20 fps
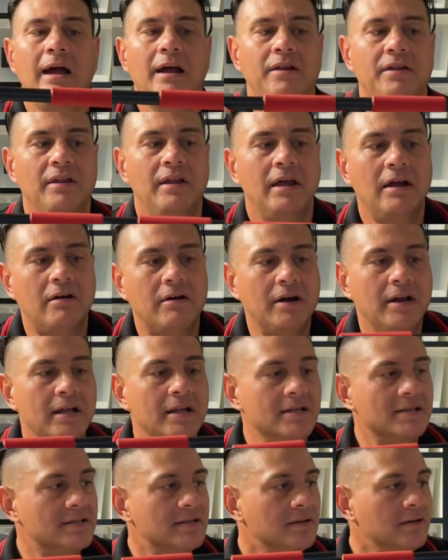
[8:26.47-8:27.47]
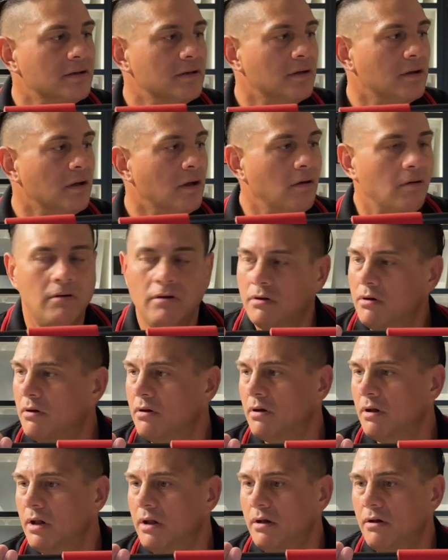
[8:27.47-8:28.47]
and there it is,
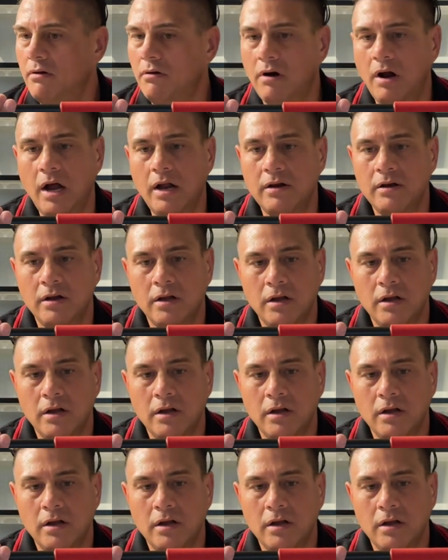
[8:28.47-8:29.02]
right?